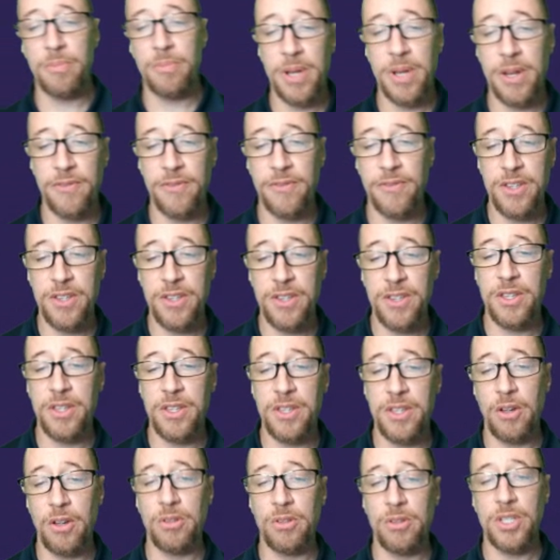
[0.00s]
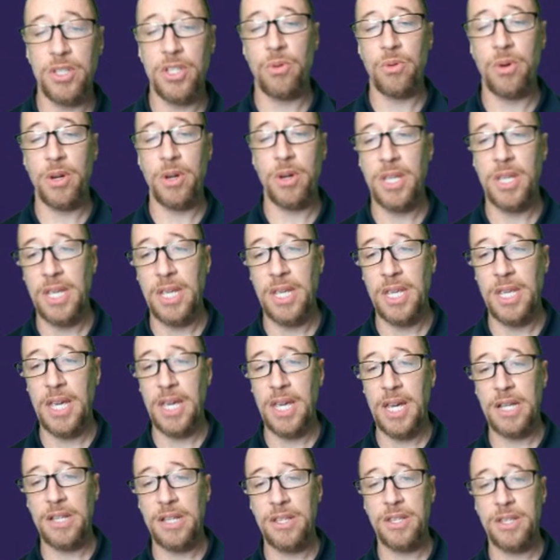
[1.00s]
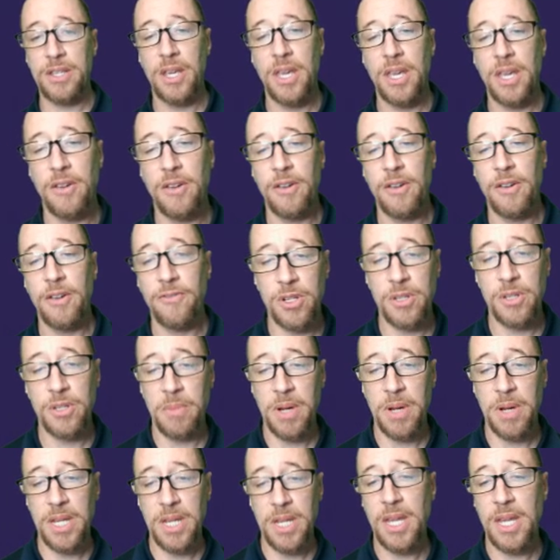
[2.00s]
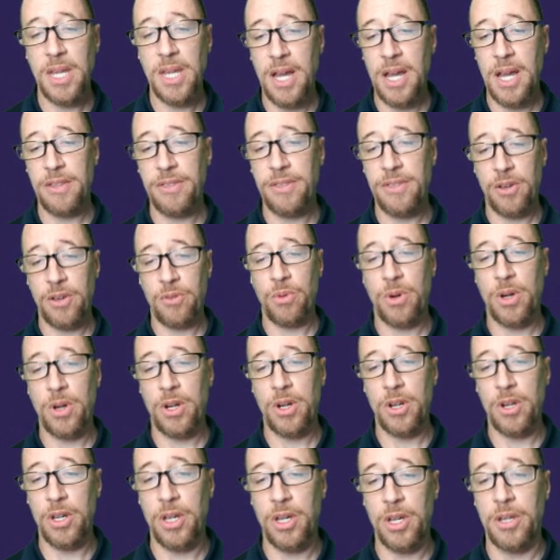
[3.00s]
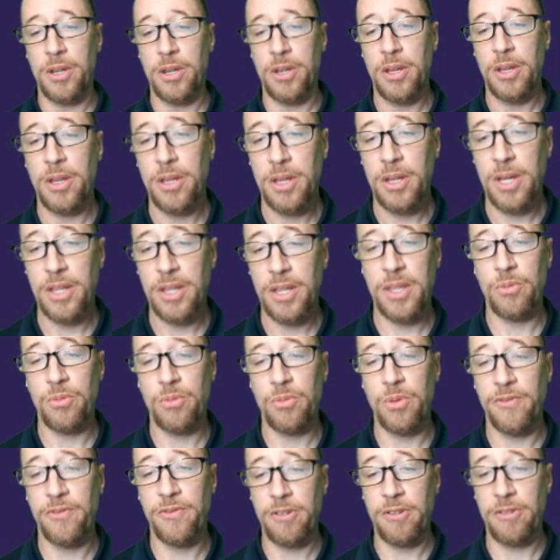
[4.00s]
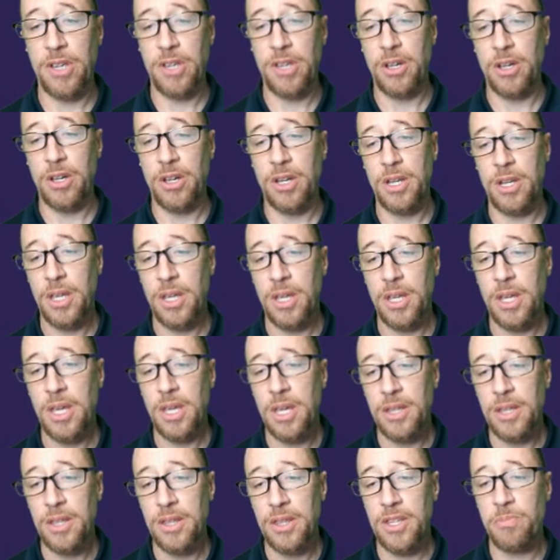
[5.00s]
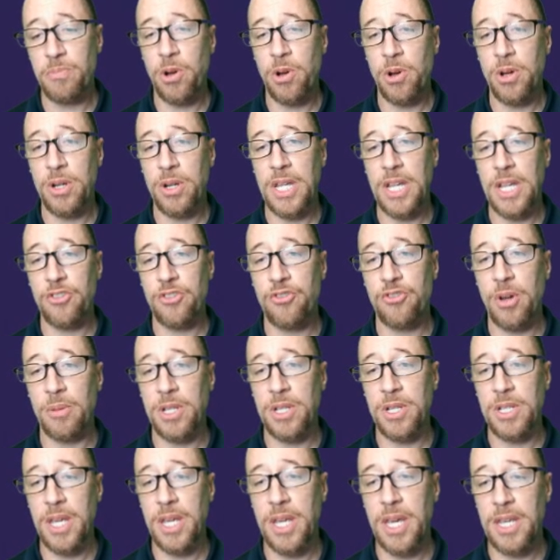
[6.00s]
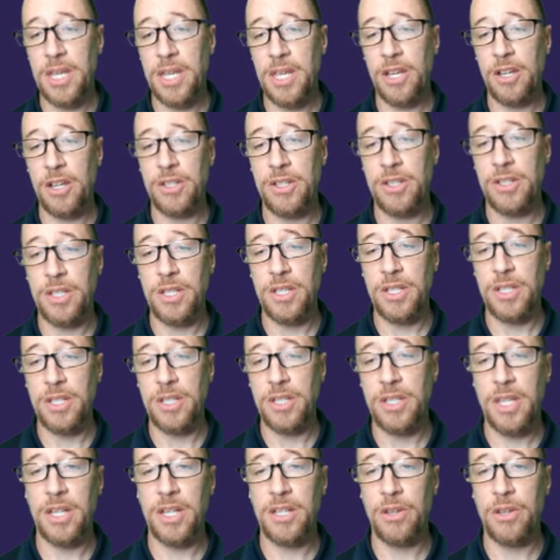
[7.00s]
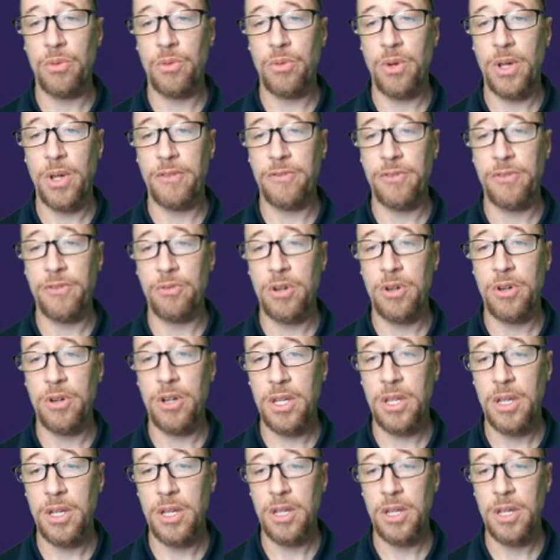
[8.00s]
but if this is the only square he gets For his money, I think we're good. I think we're very good. This pawn he has trouble attacking because his king is in the way of the rook.